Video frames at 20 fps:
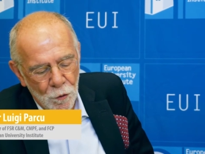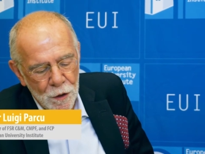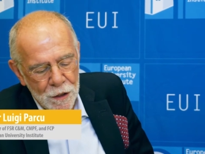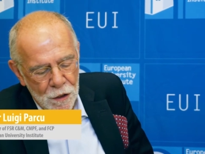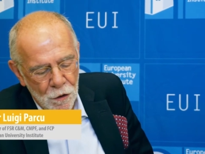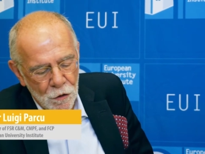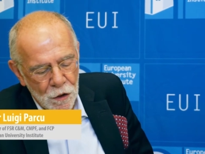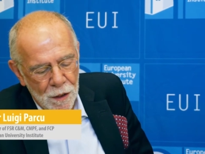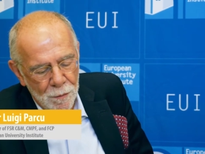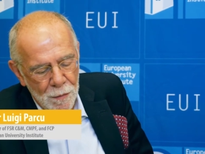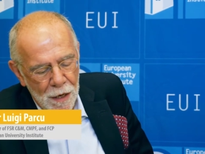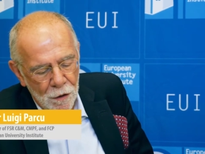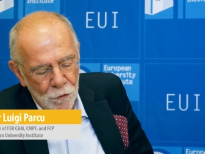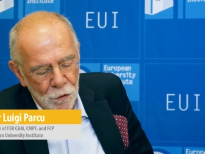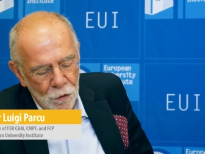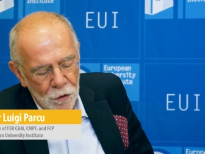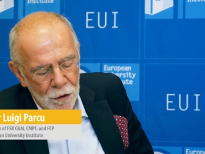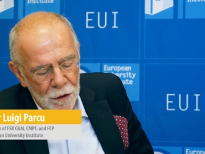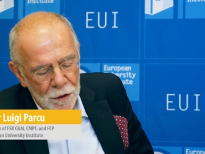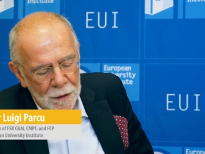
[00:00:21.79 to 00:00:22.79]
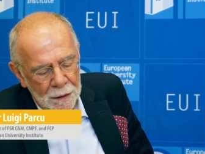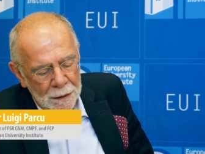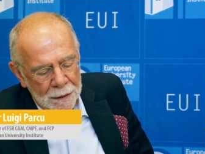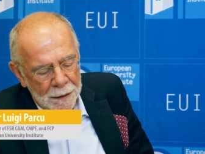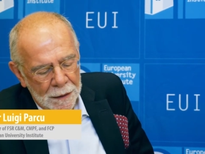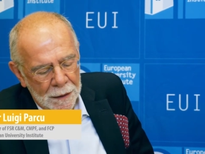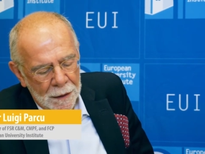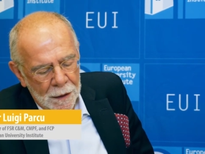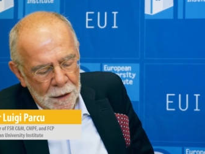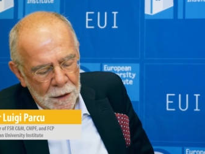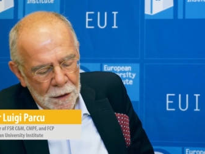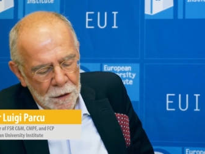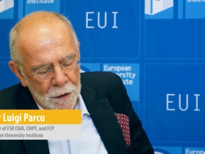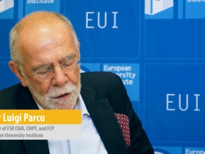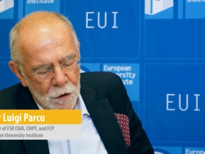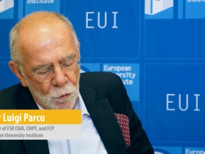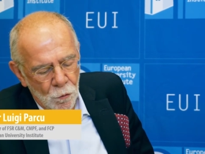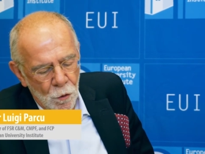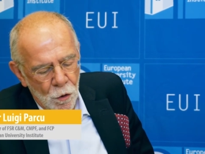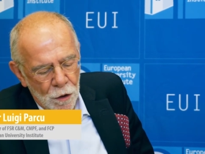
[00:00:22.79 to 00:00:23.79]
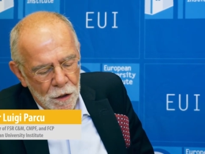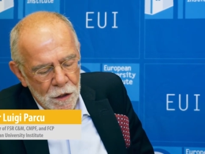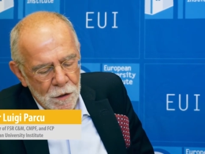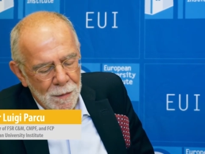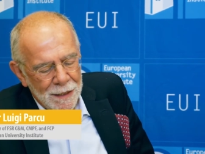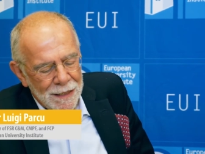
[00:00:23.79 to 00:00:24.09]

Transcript: questions about uh, these worries.